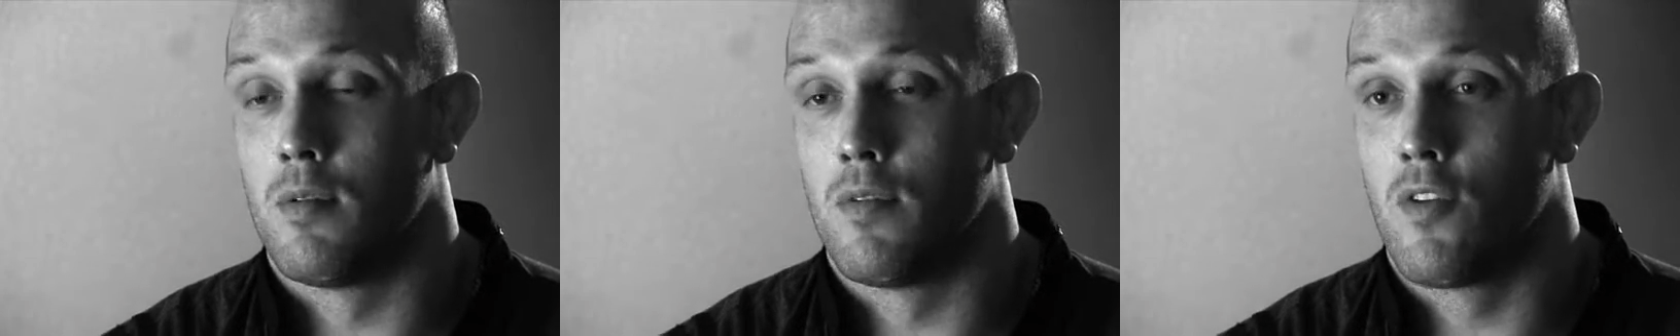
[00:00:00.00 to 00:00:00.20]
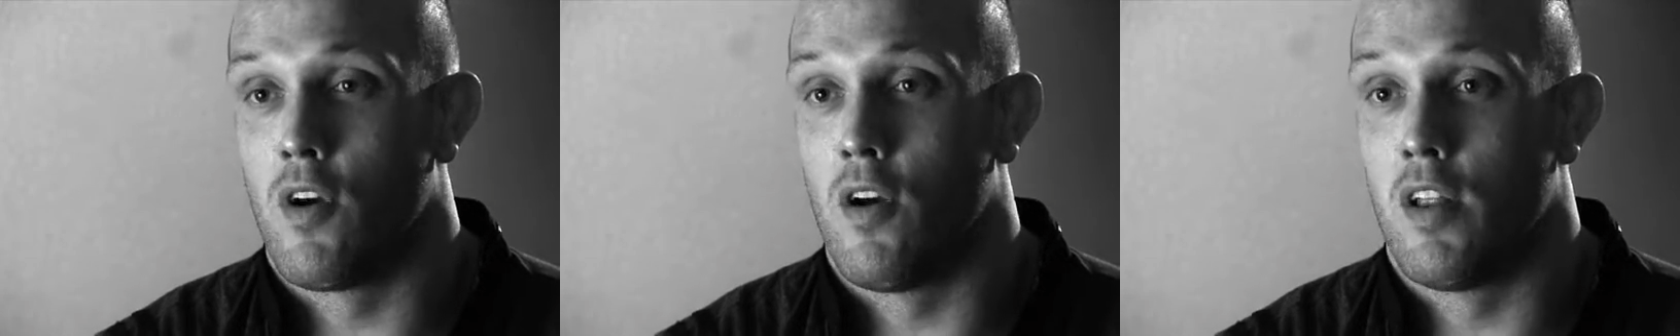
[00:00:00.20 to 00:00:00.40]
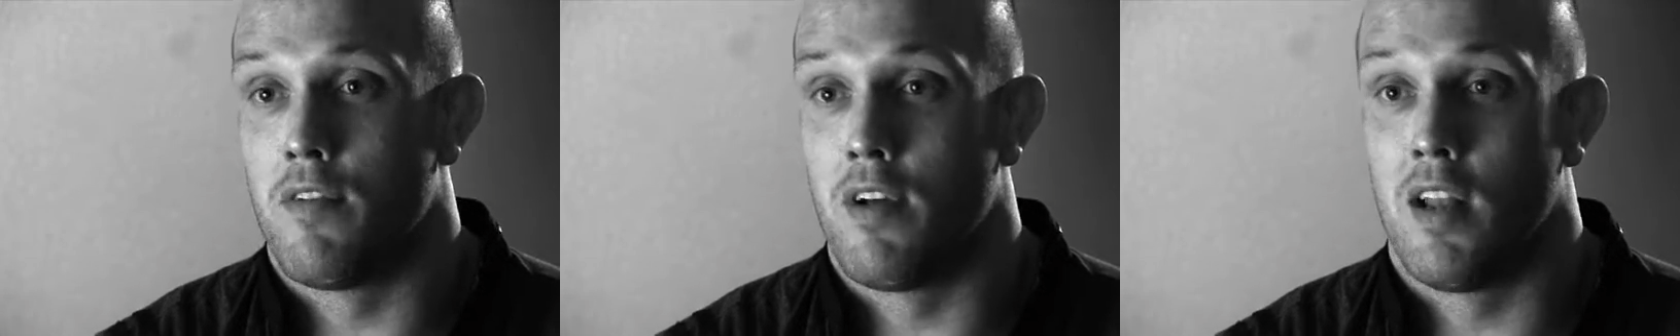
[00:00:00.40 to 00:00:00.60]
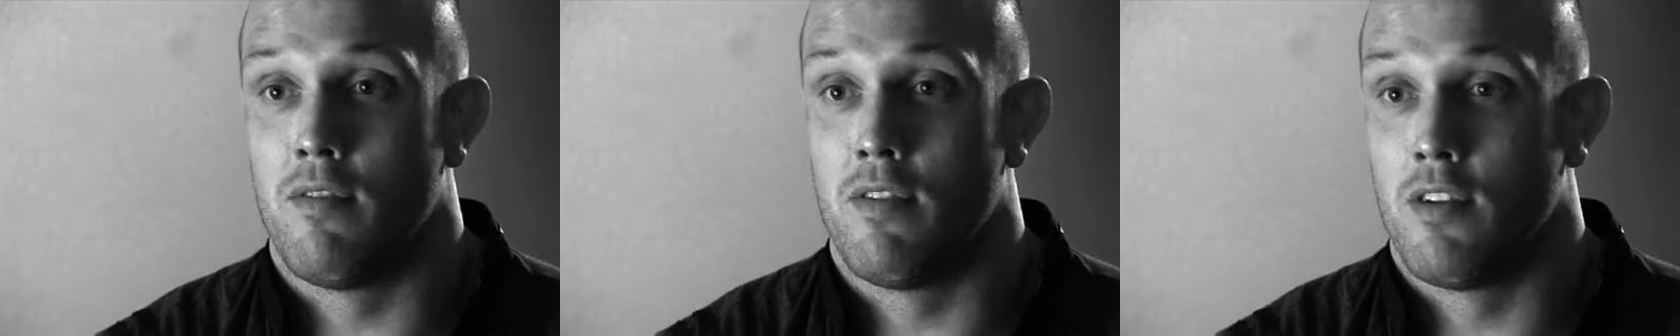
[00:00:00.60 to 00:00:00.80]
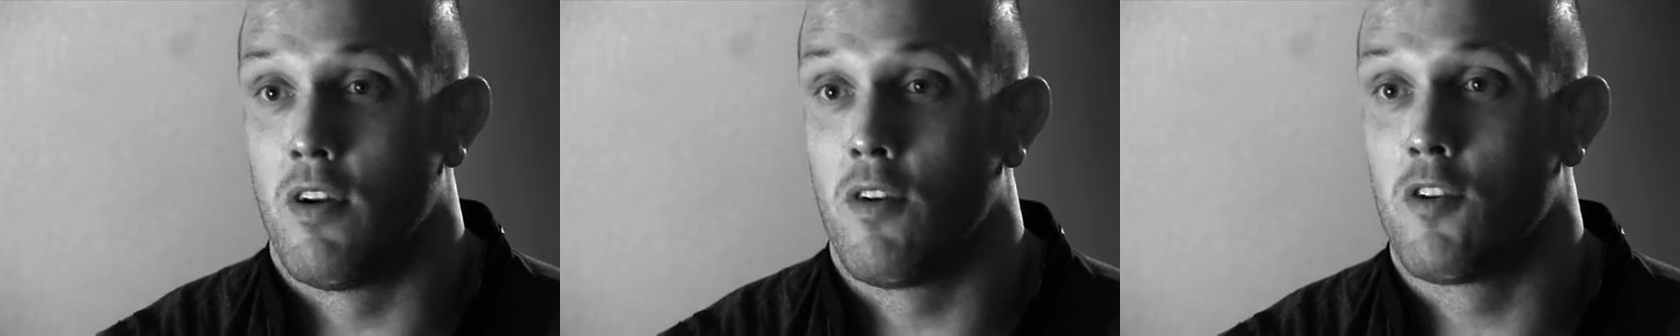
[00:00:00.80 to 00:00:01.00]
I've got all the
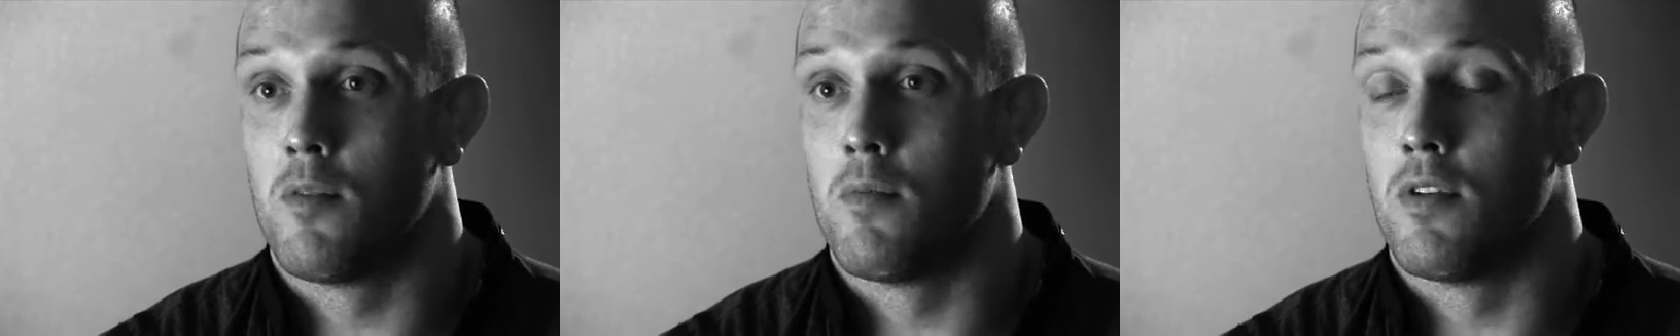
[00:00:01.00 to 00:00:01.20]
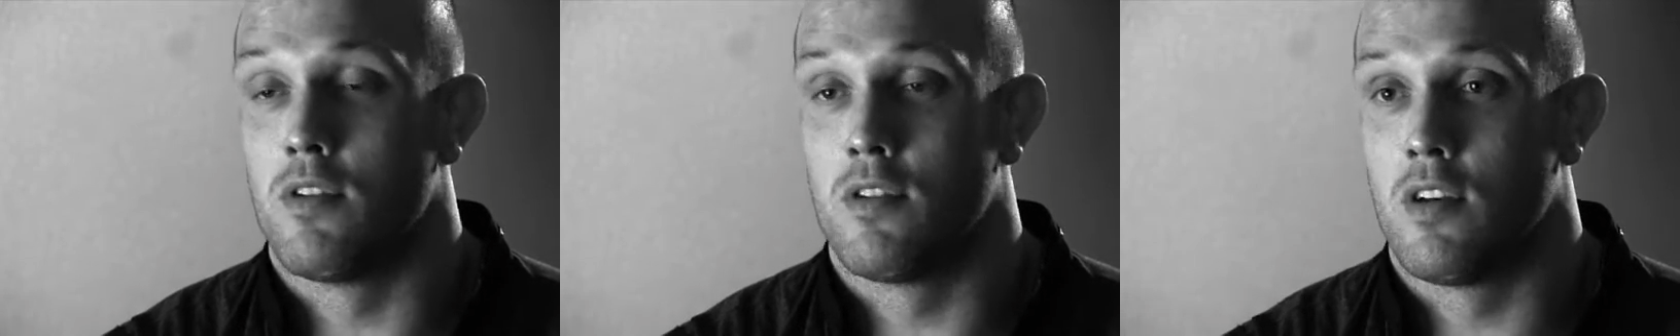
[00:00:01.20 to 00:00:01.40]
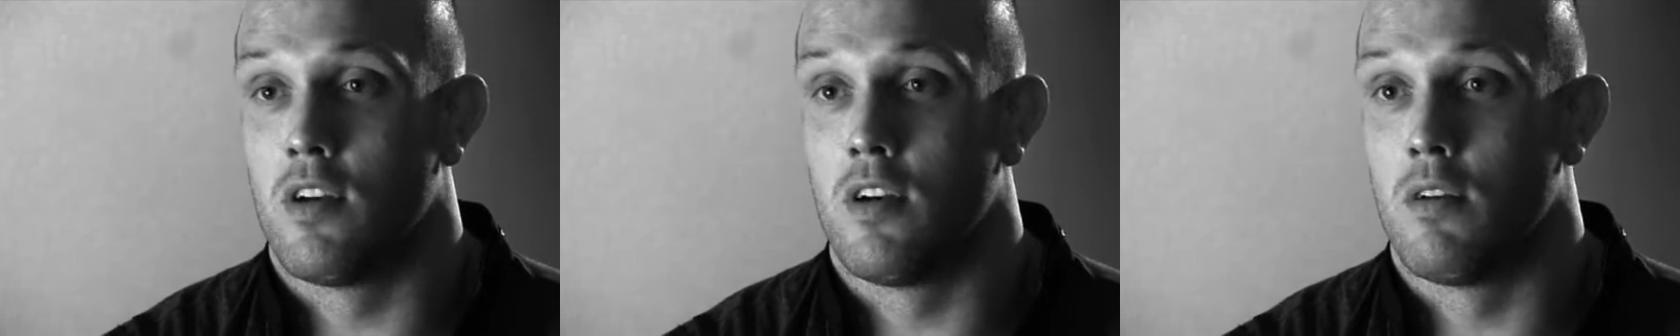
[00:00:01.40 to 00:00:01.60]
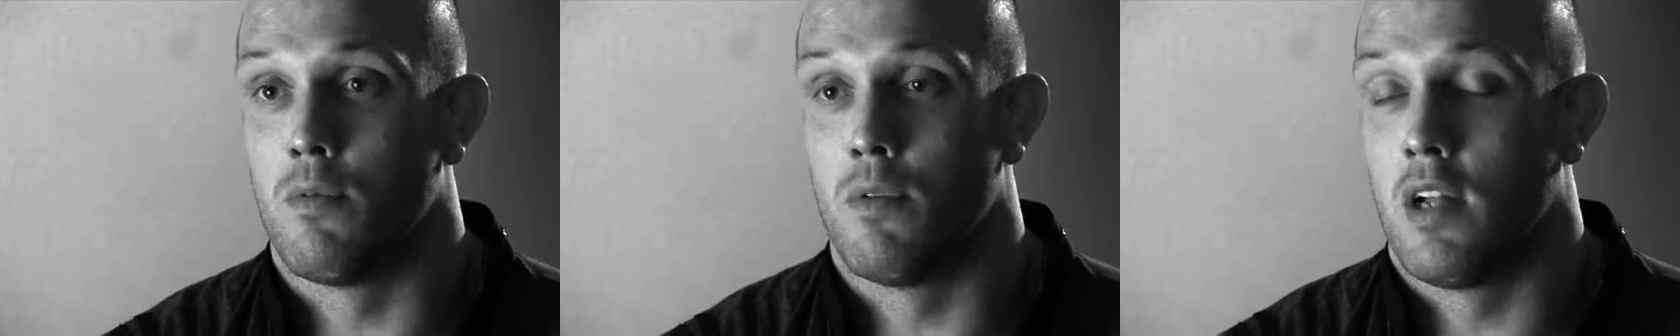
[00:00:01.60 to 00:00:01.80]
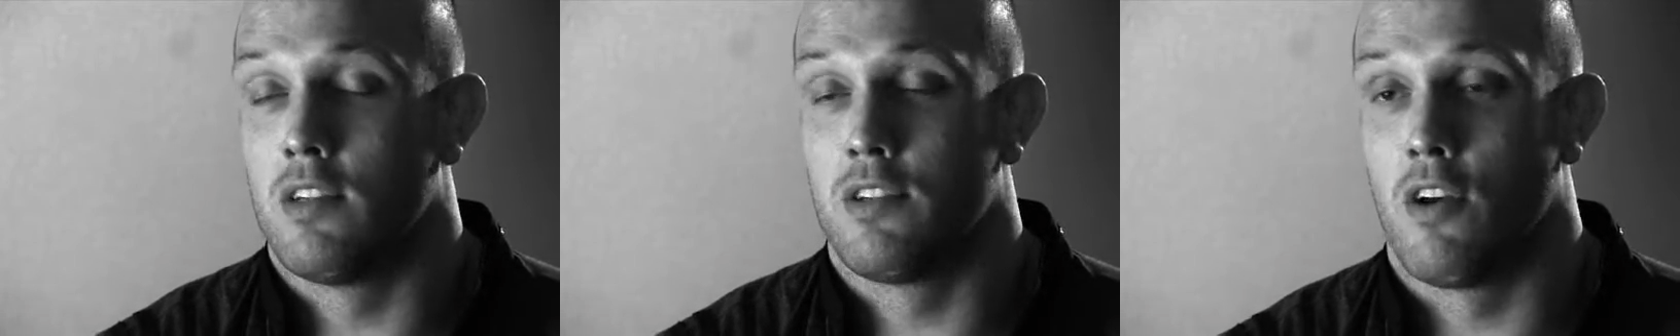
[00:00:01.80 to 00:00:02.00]
relevant documents,
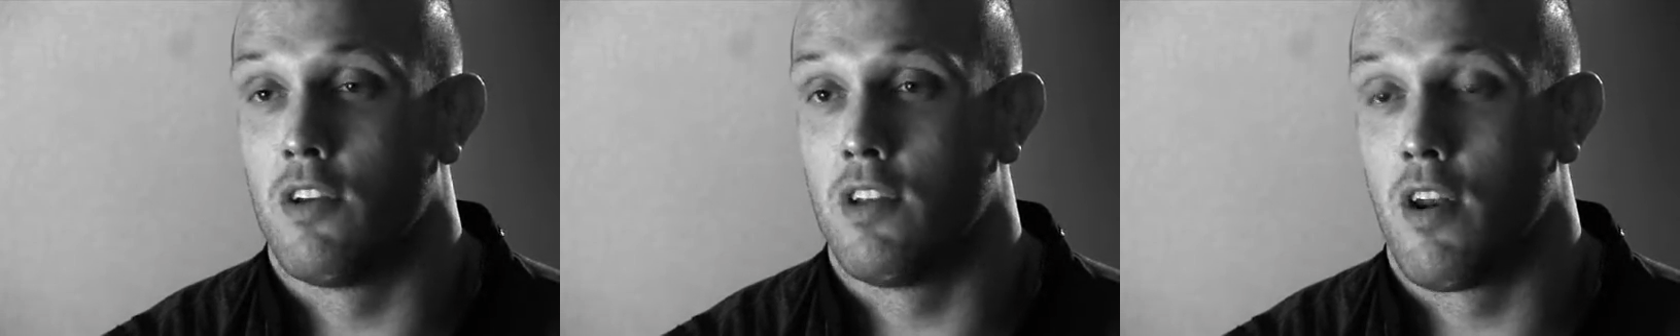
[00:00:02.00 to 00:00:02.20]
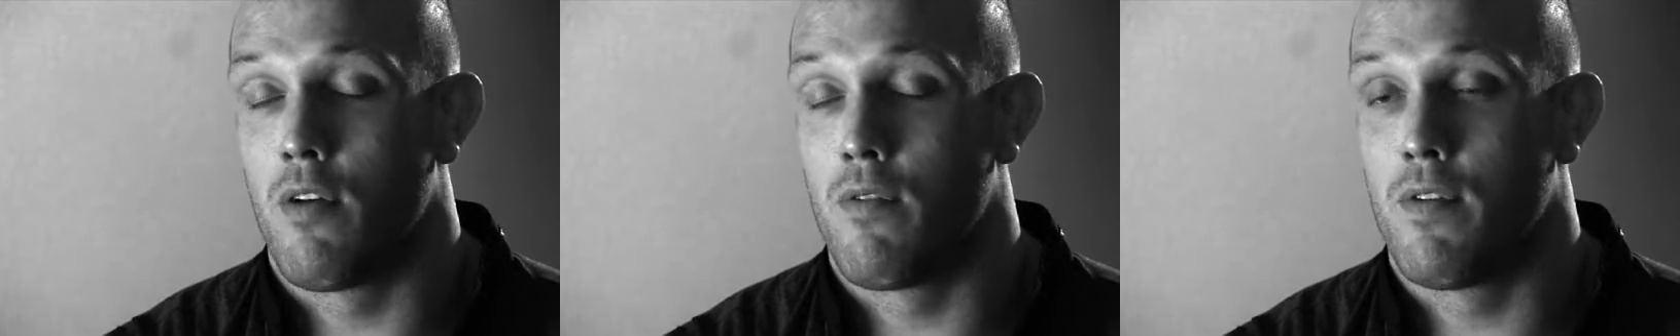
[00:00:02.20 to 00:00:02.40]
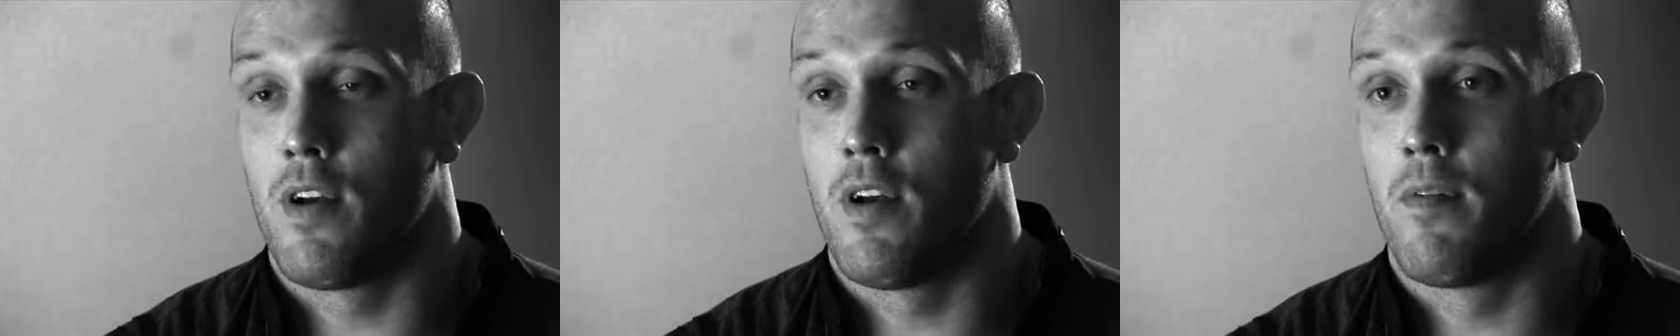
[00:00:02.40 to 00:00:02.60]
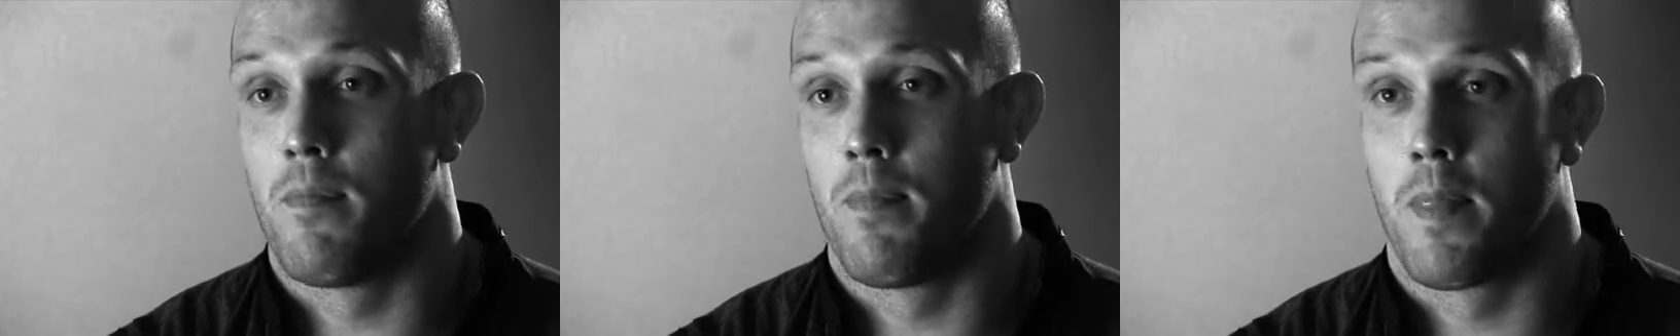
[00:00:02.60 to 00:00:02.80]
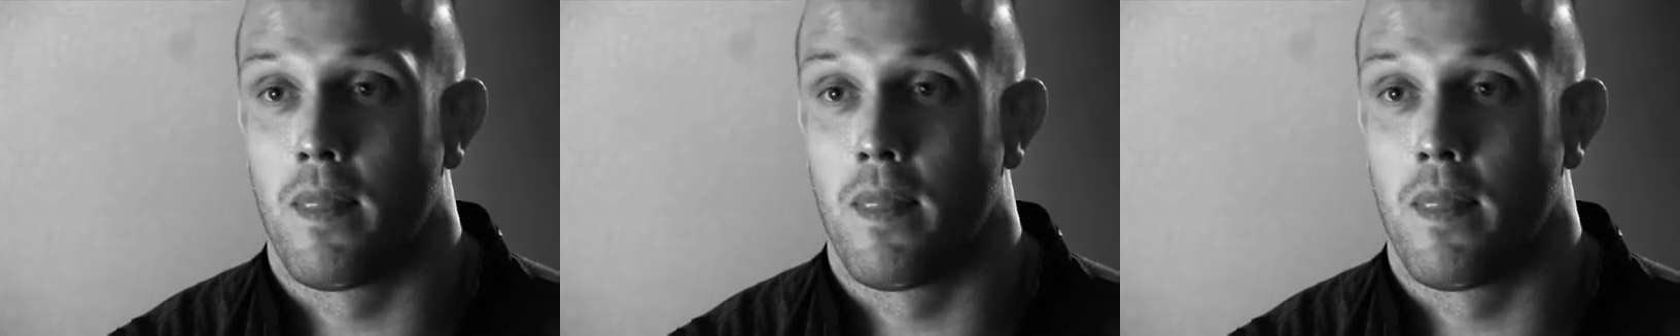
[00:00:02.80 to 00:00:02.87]
I'll sort it out for you.